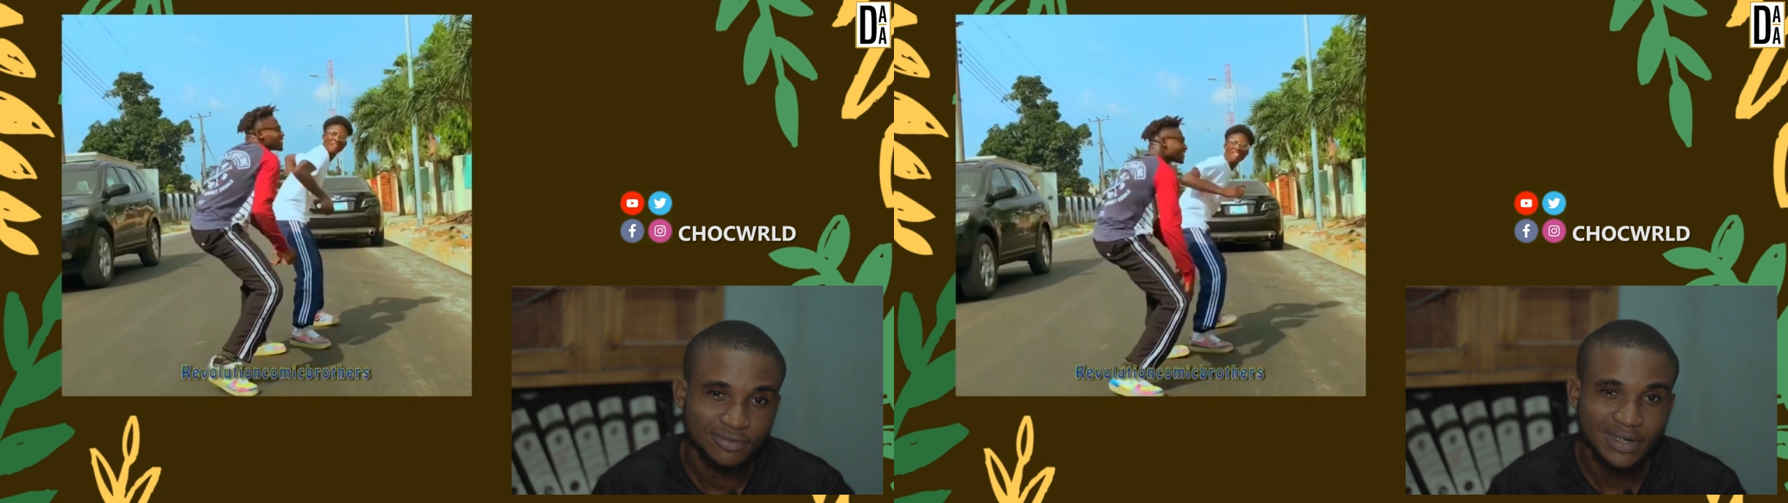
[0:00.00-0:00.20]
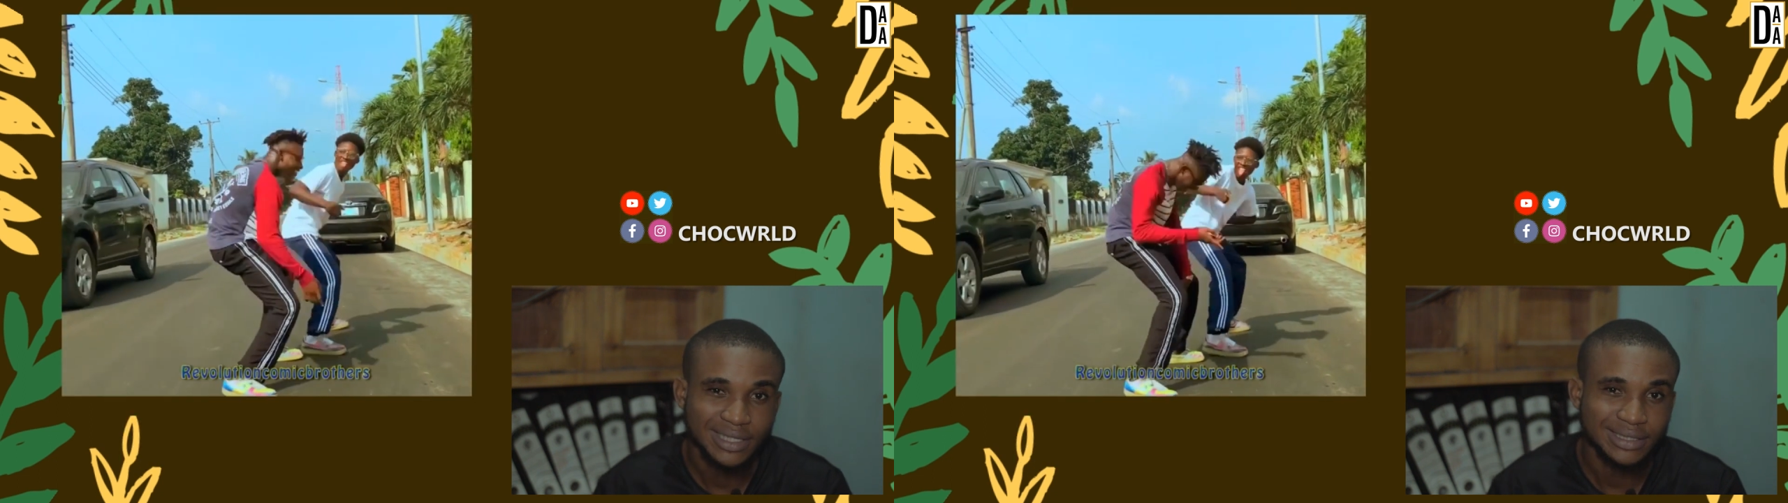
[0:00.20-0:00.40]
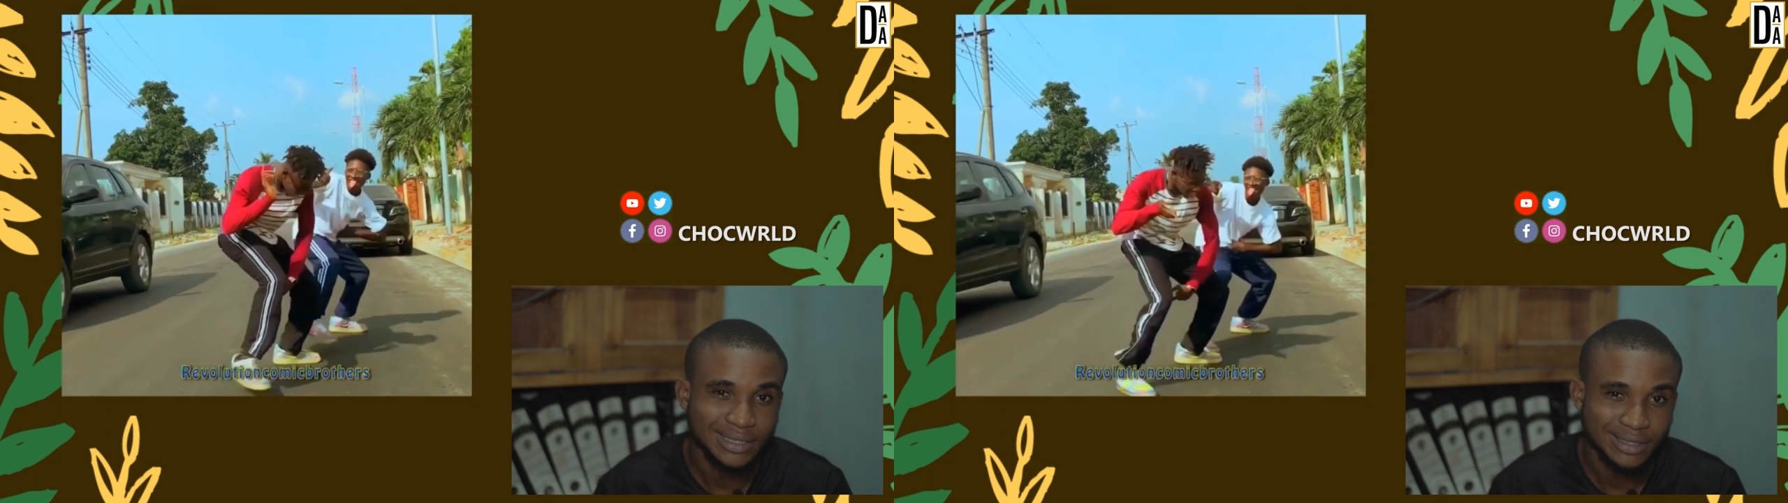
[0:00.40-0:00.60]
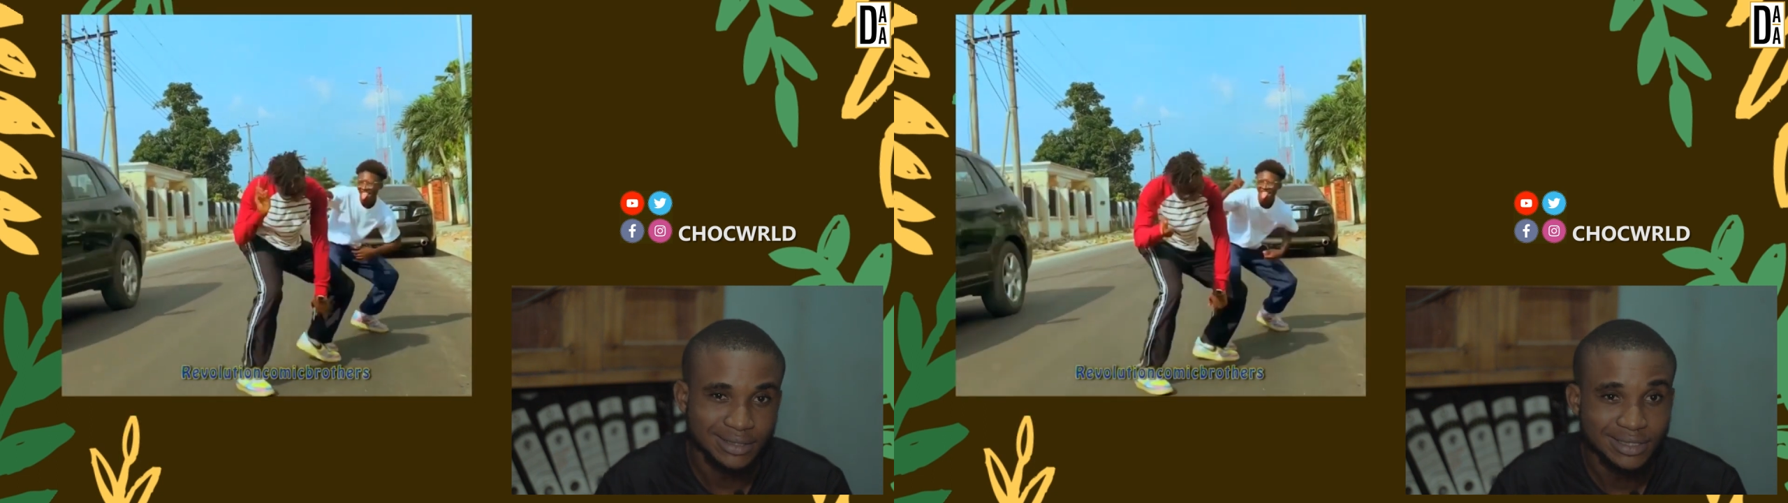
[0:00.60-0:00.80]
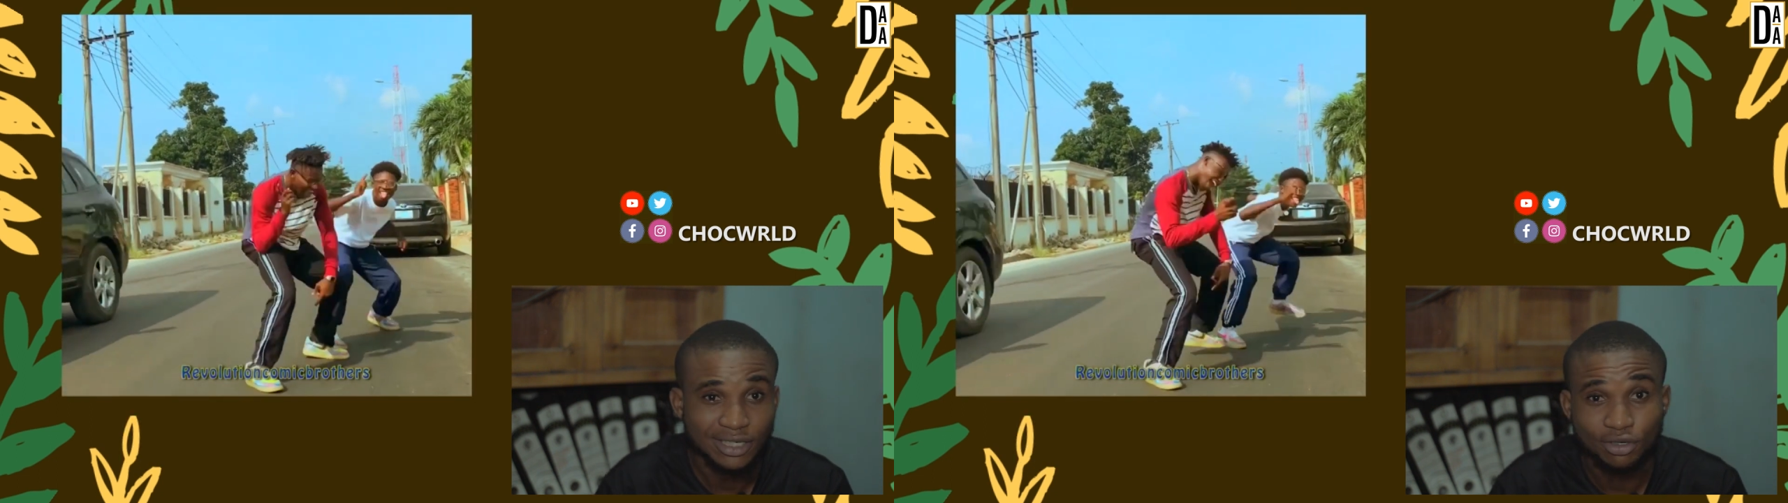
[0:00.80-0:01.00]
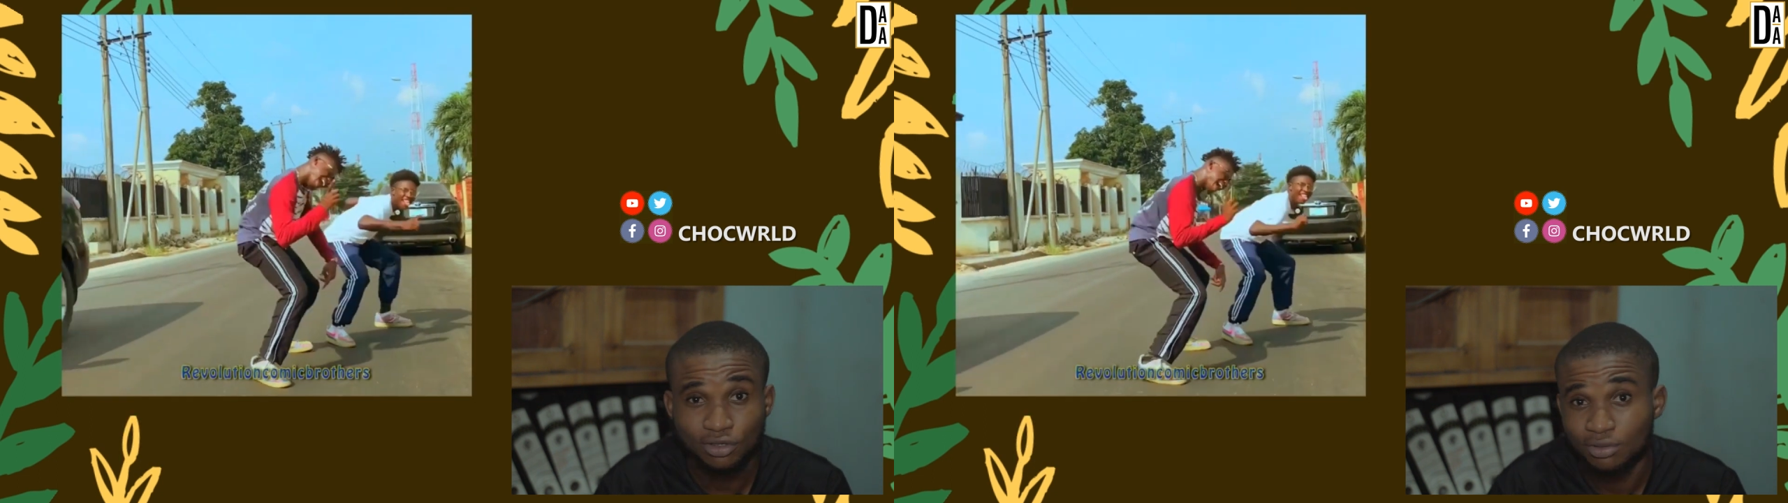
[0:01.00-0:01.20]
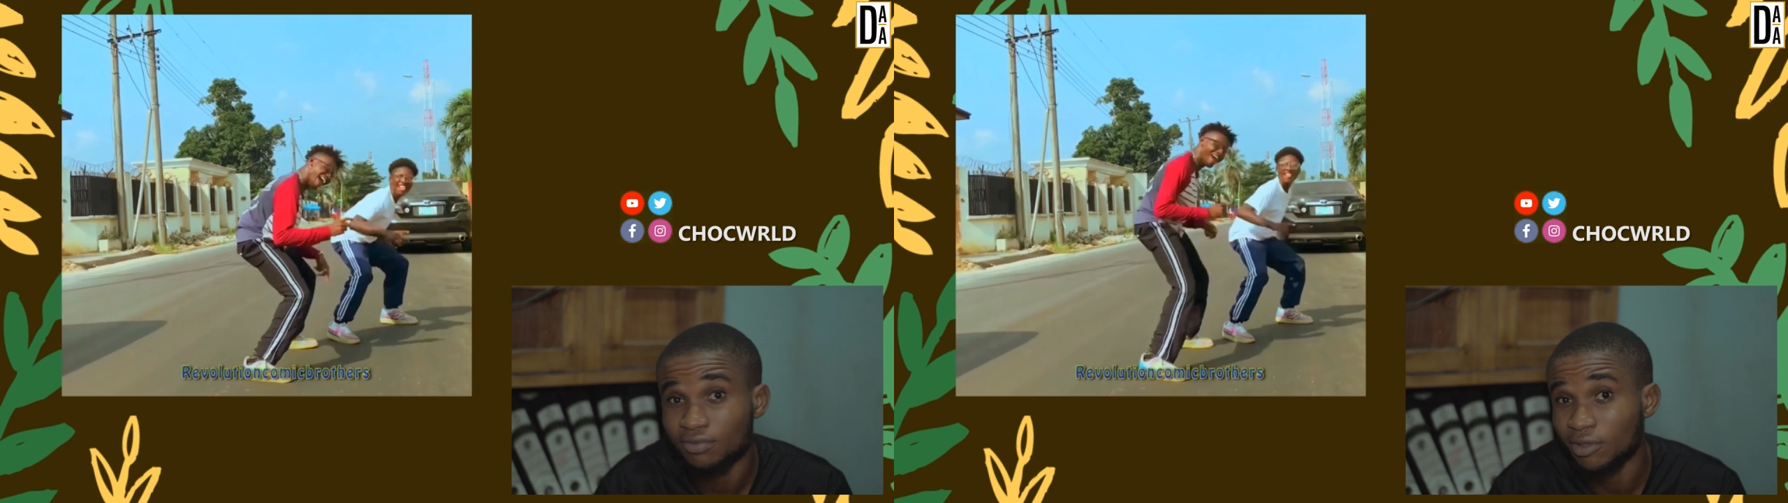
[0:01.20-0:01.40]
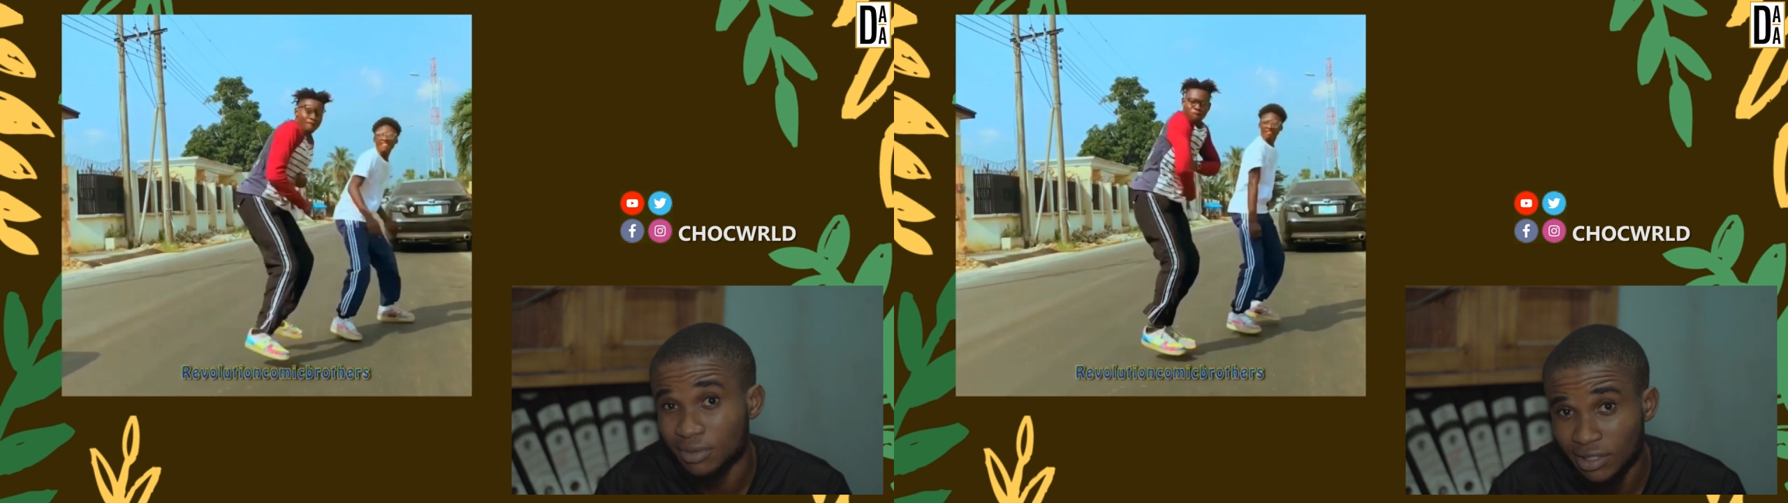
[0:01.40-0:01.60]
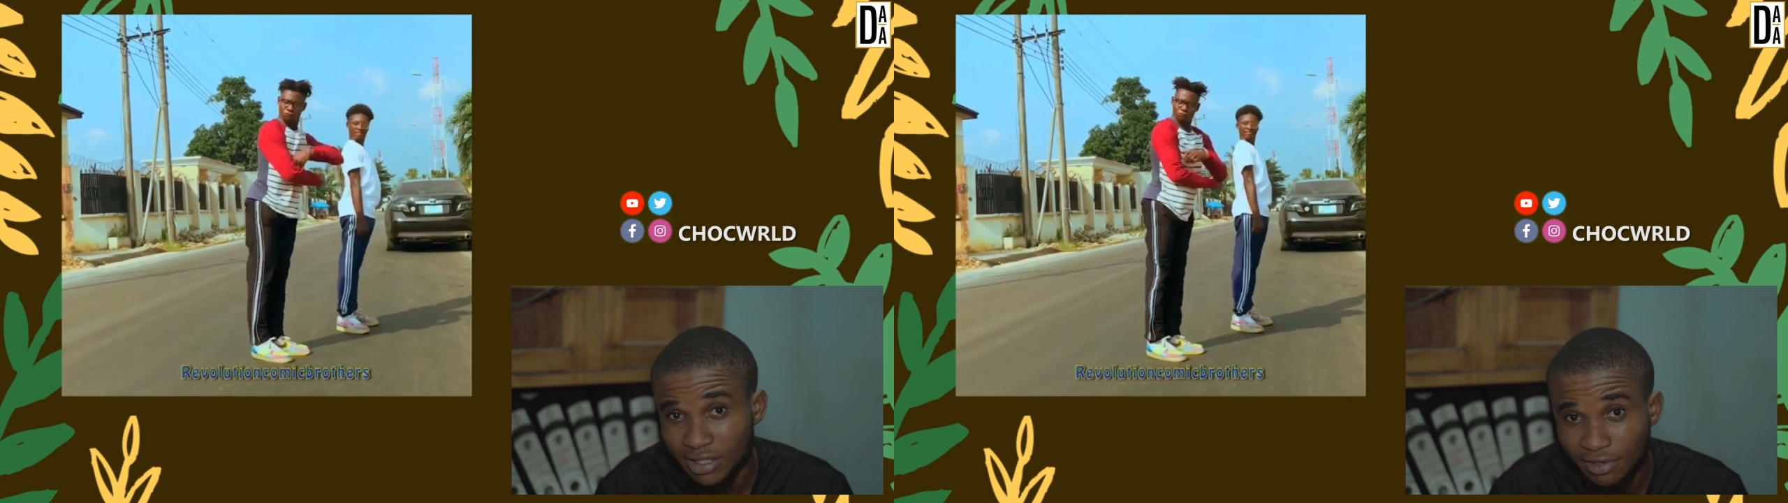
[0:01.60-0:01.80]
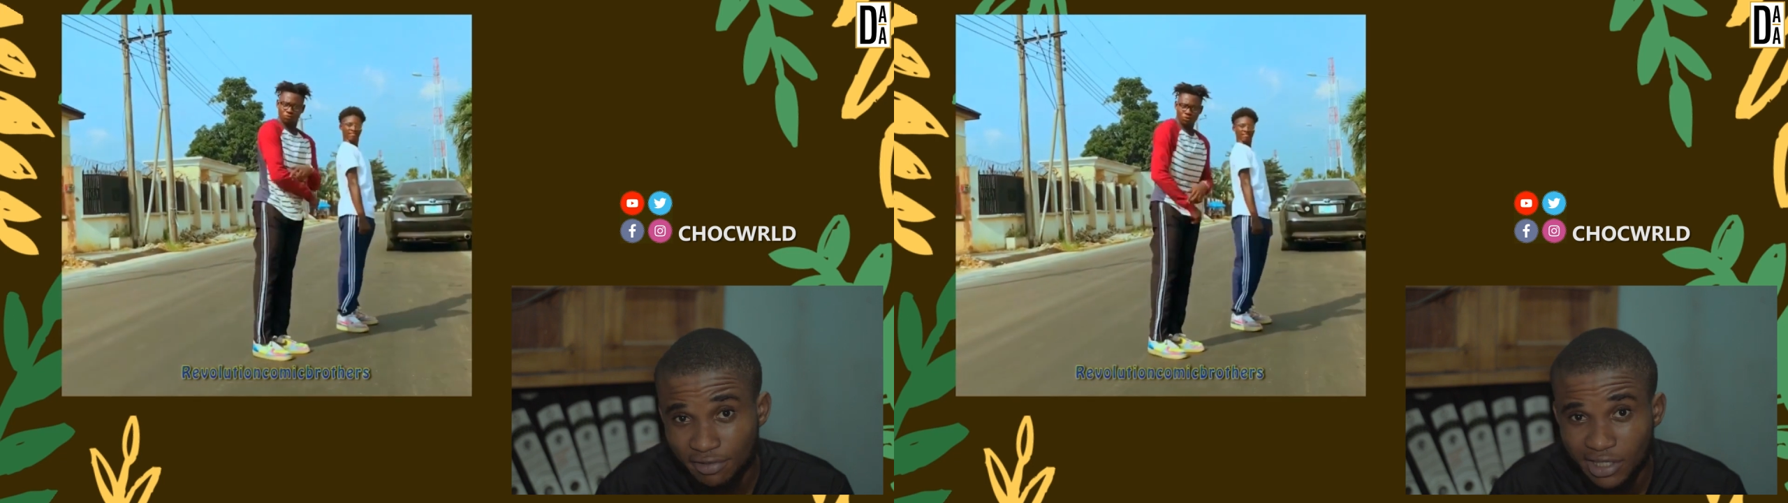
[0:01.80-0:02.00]
find the second group from
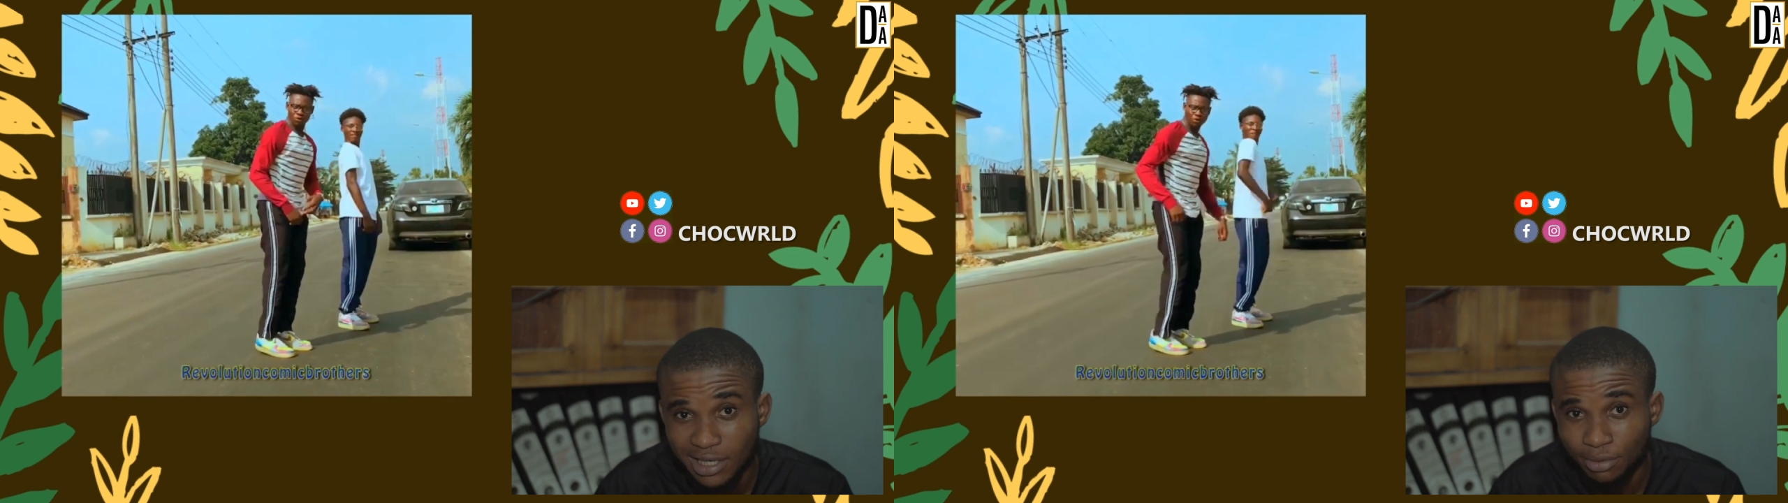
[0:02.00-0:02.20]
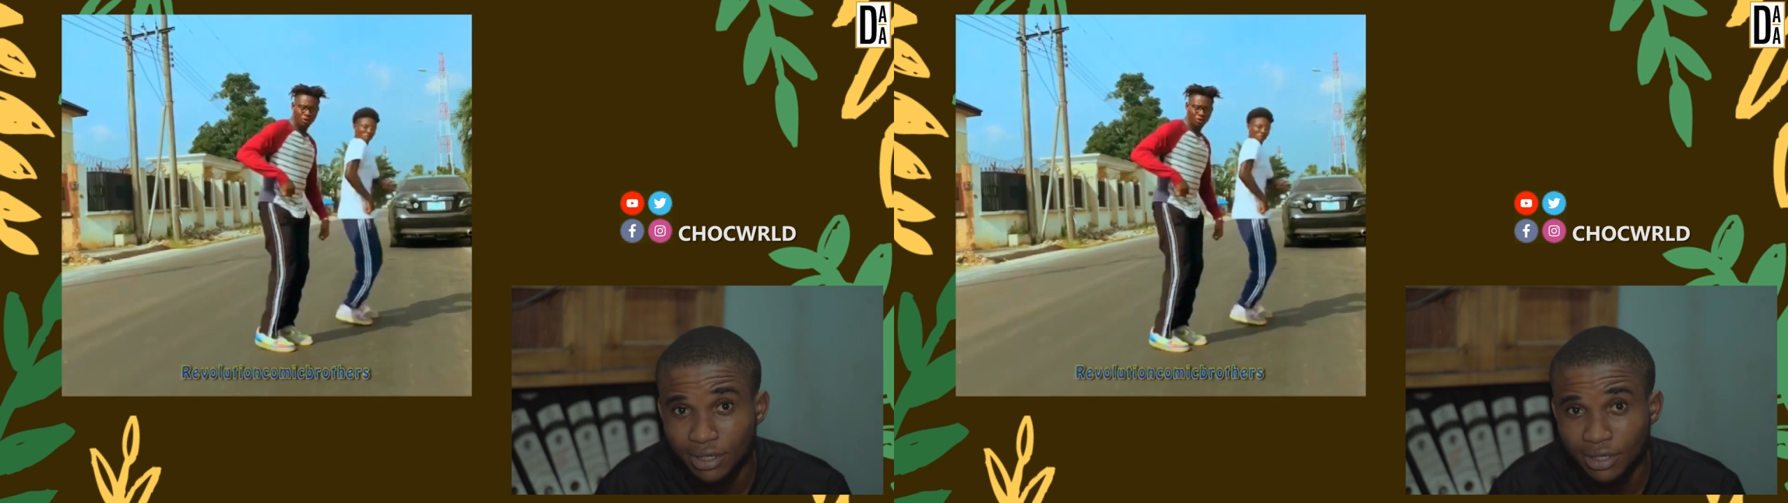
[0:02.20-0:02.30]
South Africa but